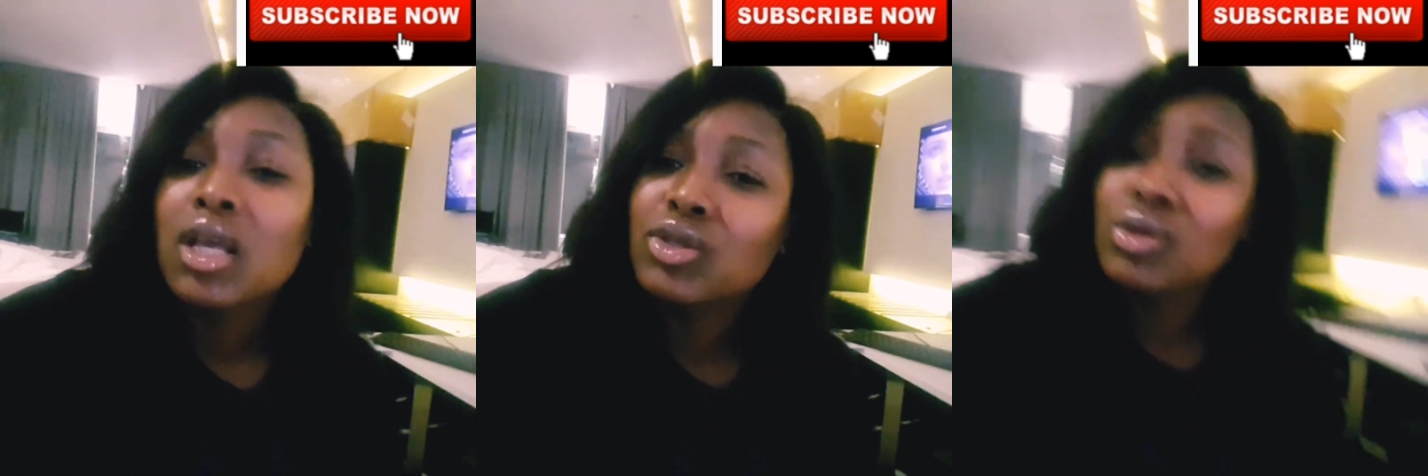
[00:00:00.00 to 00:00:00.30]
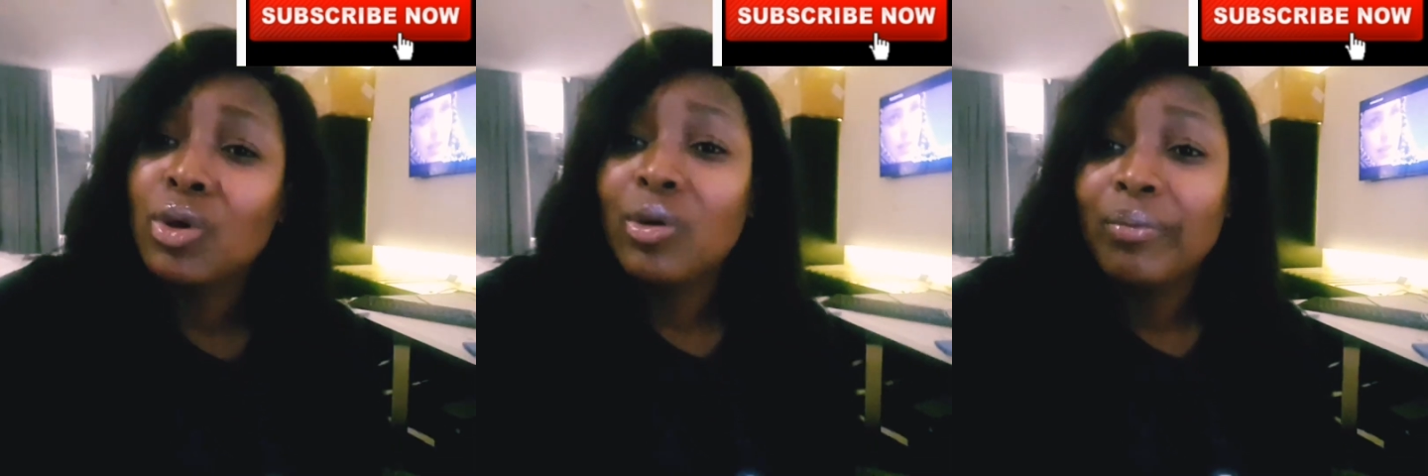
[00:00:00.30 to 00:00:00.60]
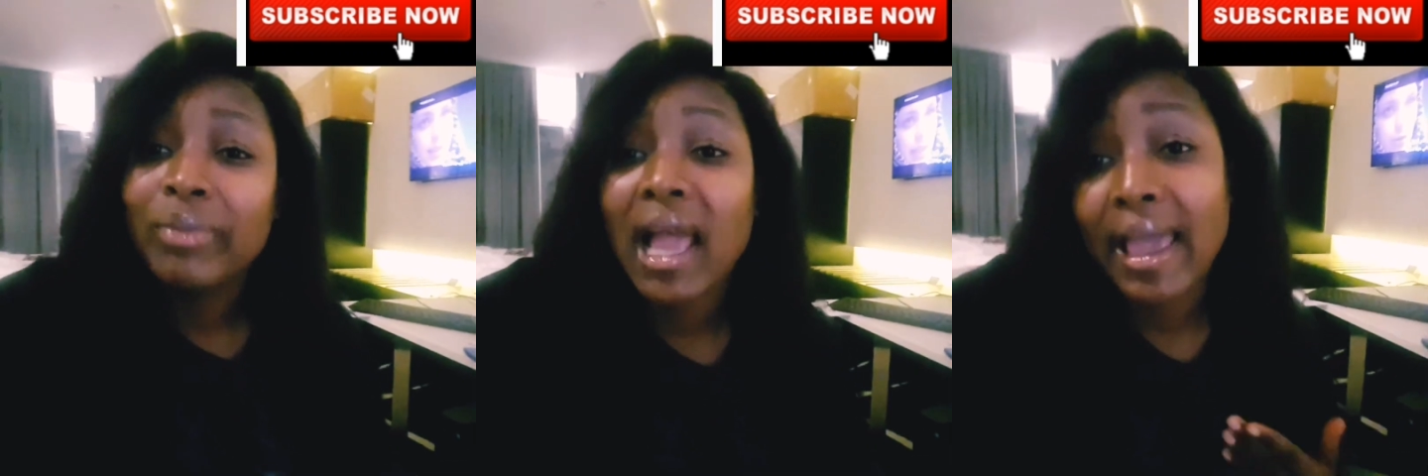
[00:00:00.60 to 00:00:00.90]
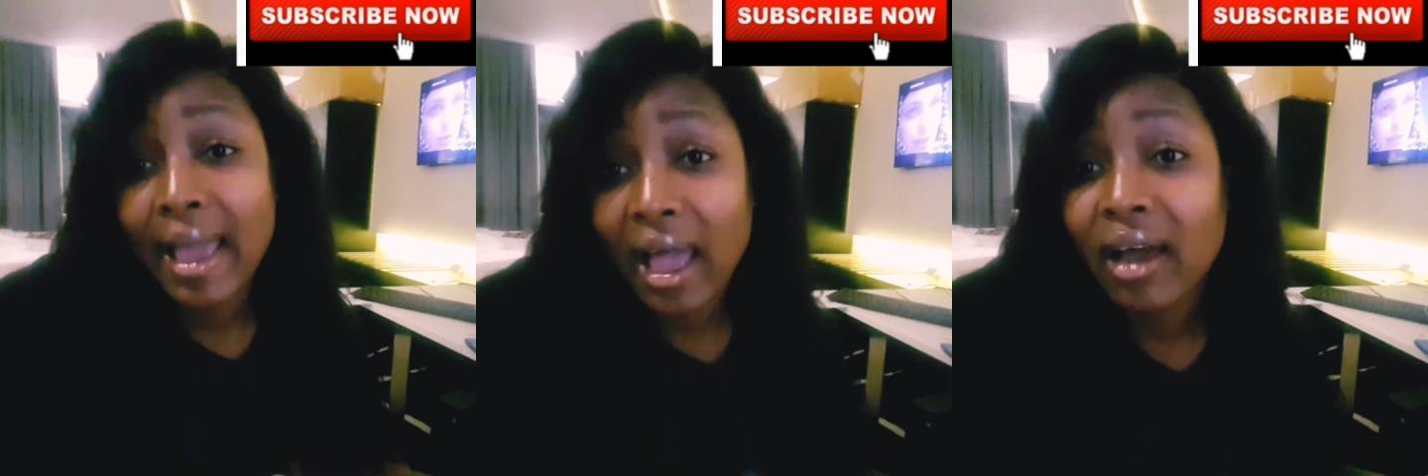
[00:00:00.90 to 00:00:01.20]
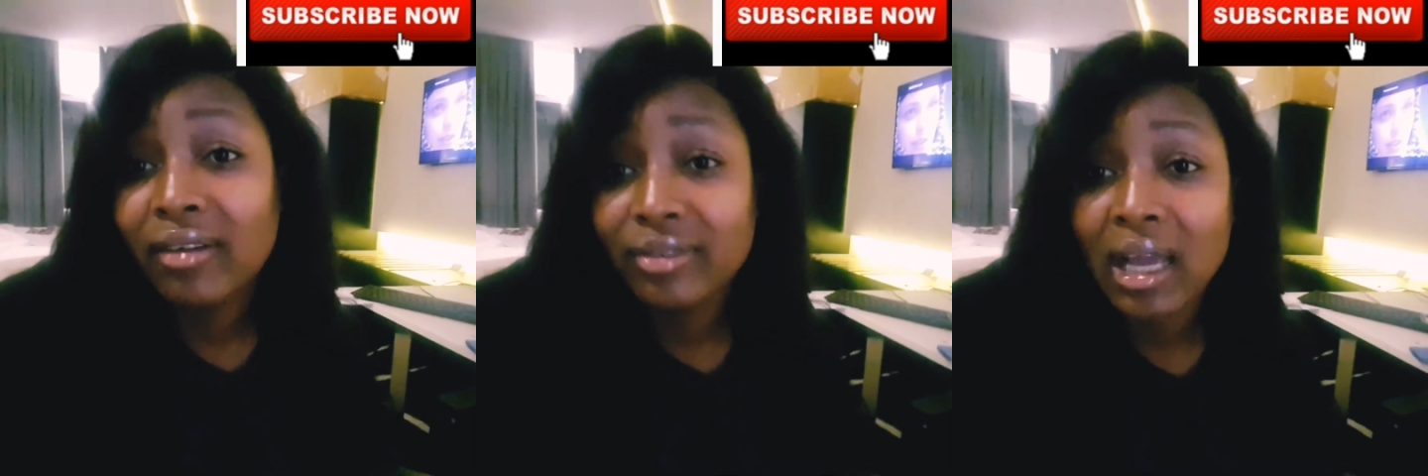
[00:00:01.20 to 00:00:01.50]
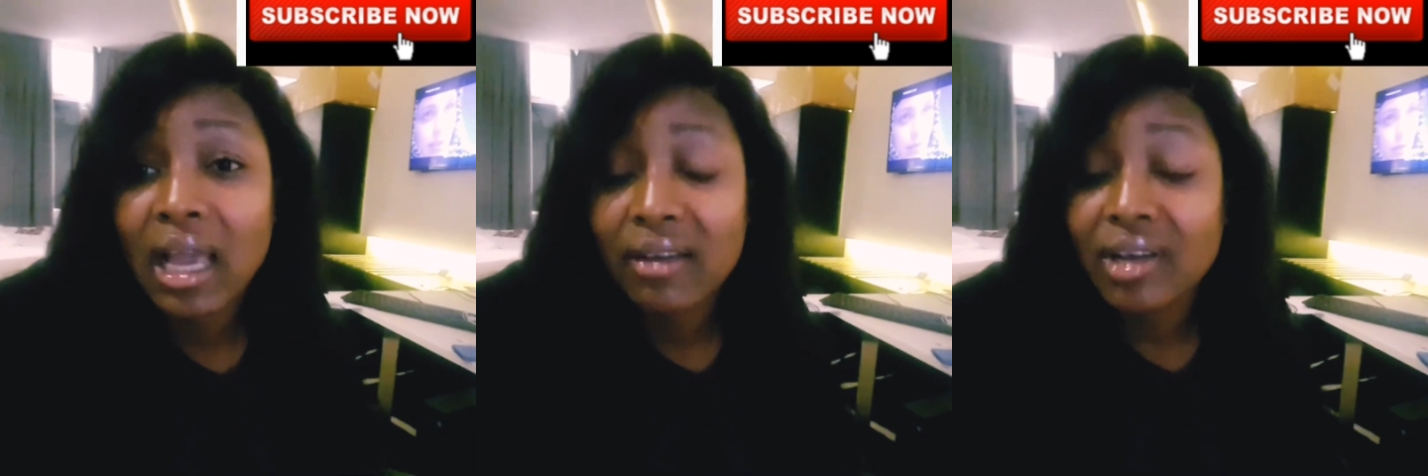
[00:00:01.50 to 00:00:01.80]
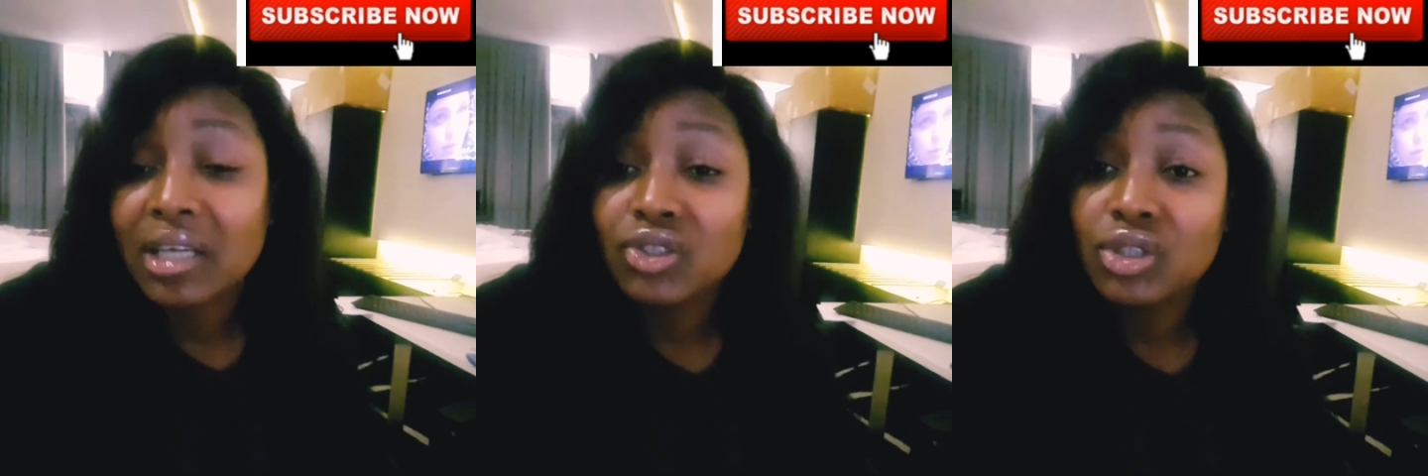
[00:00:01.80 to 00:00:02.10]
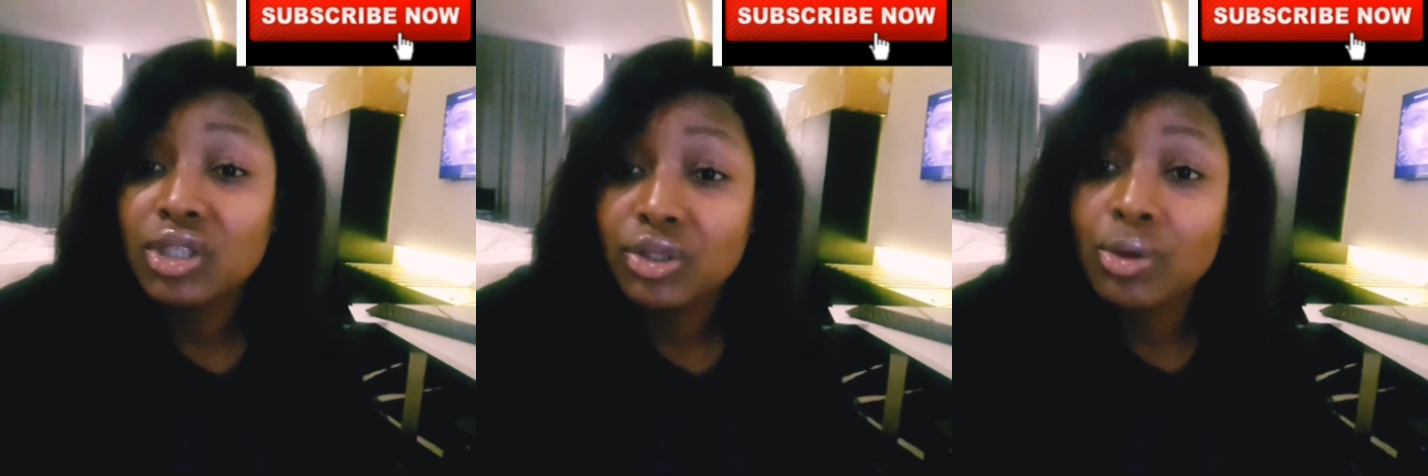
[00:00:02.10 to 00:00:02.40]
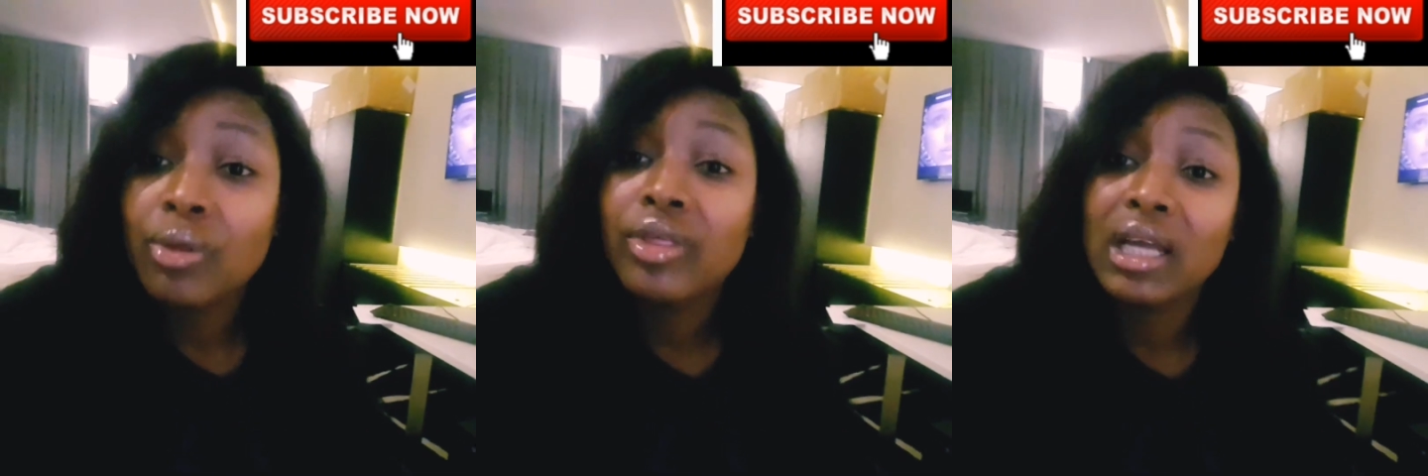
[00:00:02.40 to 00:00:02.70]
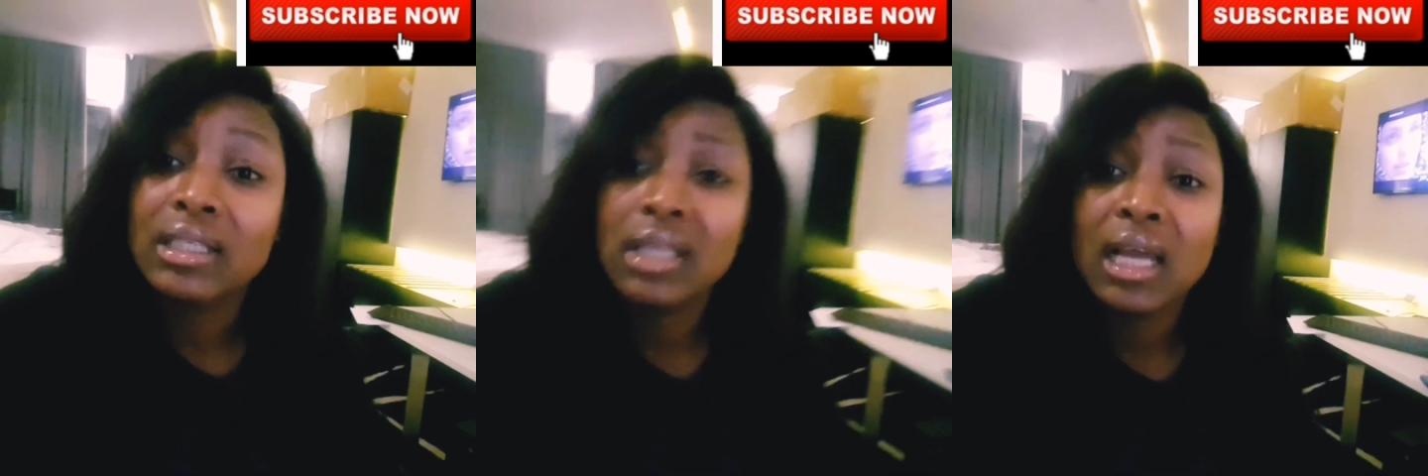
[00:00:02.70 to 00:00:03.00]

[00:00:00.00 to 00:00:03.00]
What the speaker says: So I have actually done that.